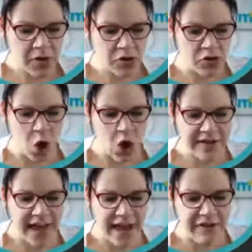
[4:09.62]

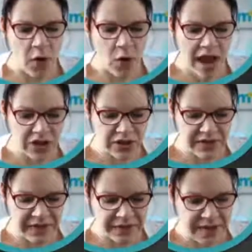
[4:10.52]
got a
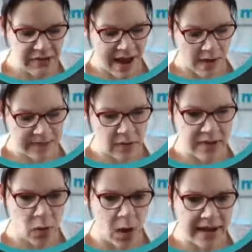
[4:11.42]
450 grams, so
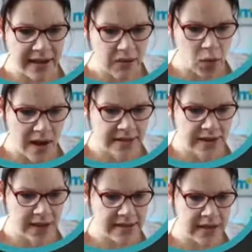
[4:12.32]
it's quite
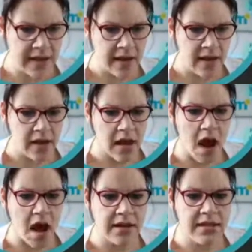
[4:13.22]
sturdy
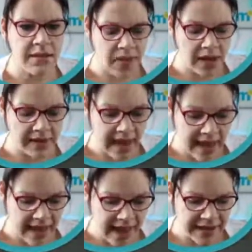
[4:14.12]
card,
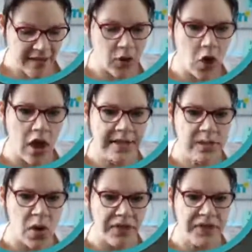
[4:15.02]
okay, and they've got a
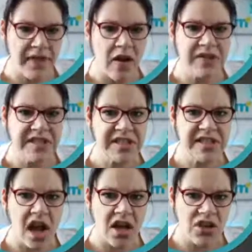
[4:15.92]
soft velvety
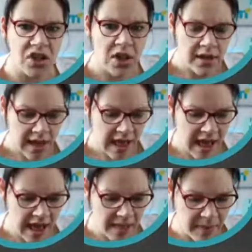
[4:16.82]
touch,
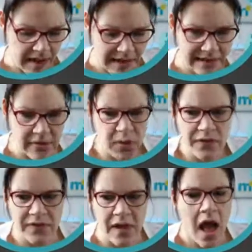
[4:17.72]
sort
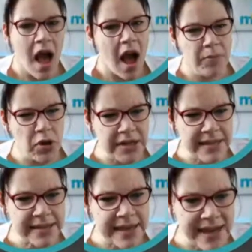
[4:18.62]
of, I'm not
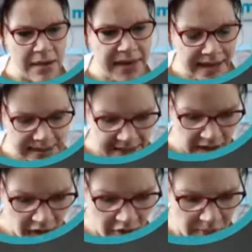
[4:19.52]
going to say laminated,
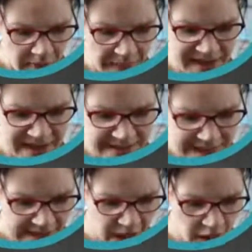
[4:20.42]
I can't remember the
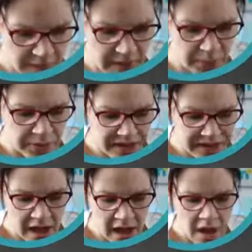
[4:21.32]
exact term, but the
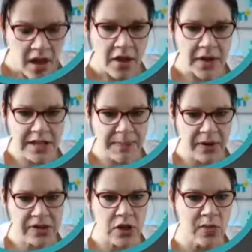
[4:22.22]
printer that I
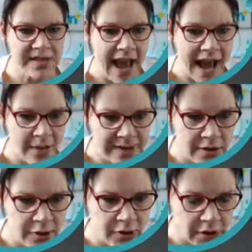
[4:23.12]
spoke to was an
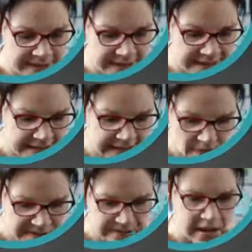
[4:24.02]
absolute godsend, and he
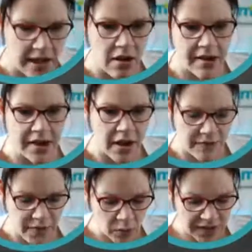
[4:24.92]
was just like, look, you know,
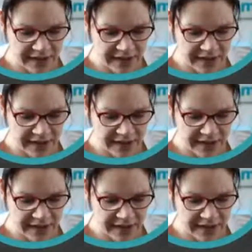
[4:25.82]
if you want to